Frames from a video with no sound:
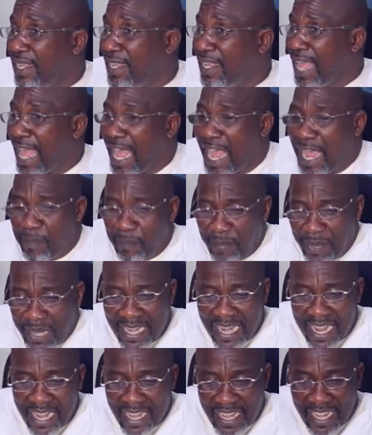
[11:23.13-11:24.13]
I'm being
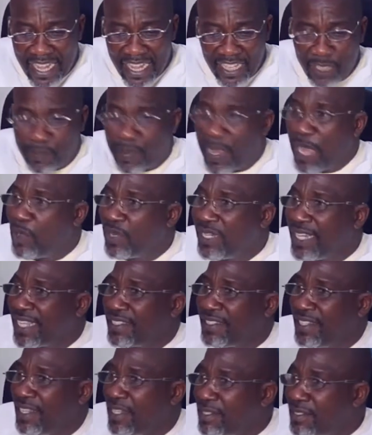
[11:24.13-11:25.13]
engaged by other
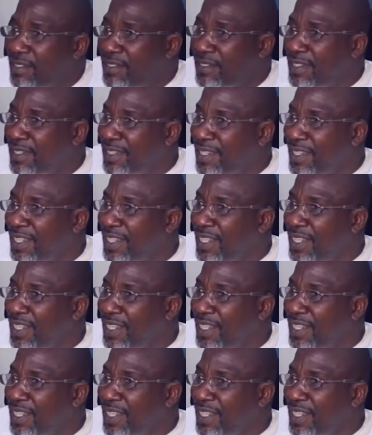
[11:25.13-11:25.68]
states